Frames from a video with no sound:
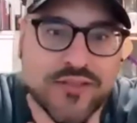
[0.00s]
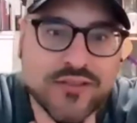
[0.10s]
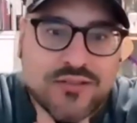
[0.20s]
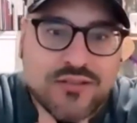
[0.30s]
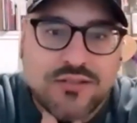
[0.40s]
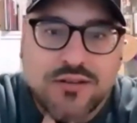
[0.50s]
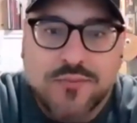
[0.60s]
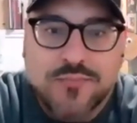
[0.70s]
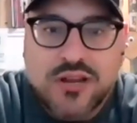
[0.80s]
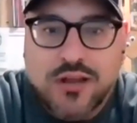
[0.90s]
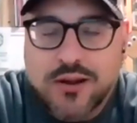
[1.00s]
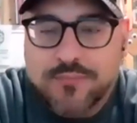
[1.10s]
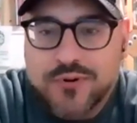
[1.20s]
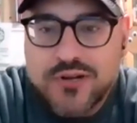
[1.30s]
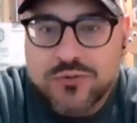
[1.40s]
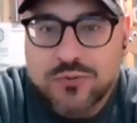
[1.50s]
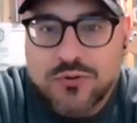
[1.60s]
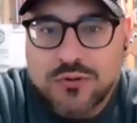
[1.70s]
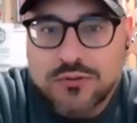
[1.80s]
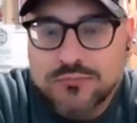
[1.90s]
I think this is going to be a pretty
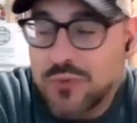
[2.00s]
cool,